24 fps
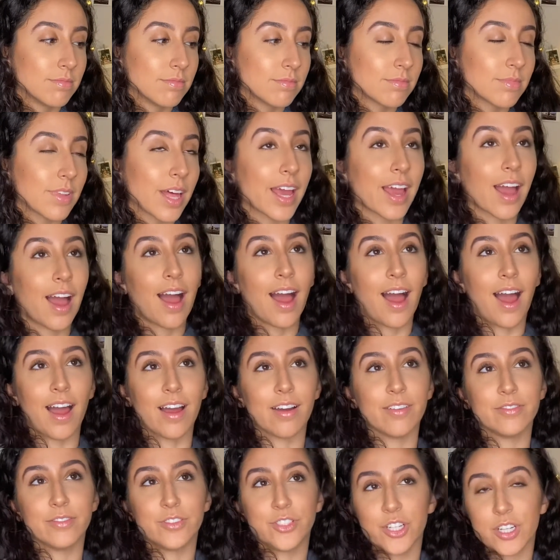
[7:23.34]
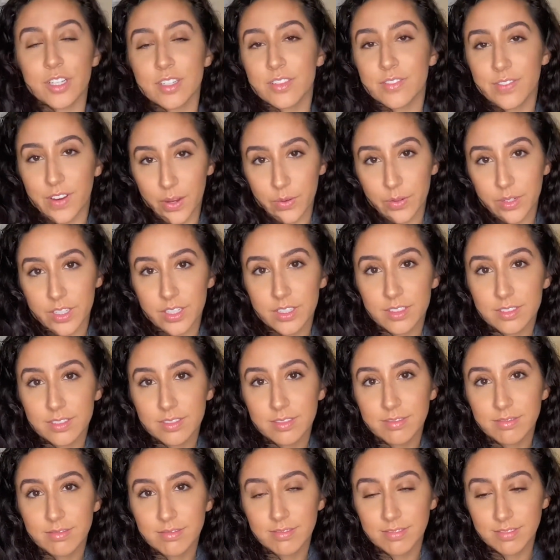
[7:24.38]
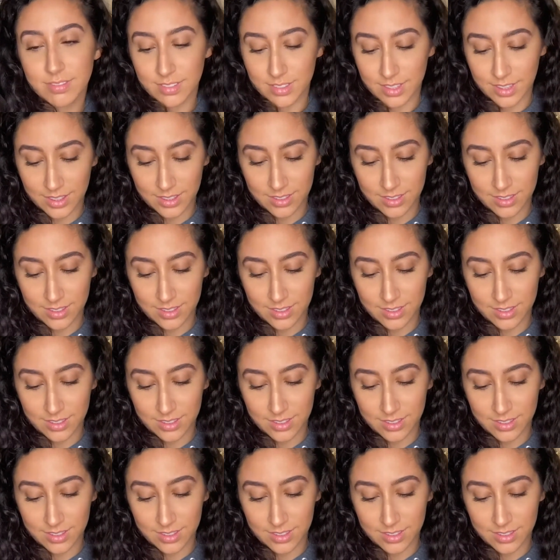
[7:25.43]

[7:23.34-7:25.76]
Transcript: Like, I've just found it.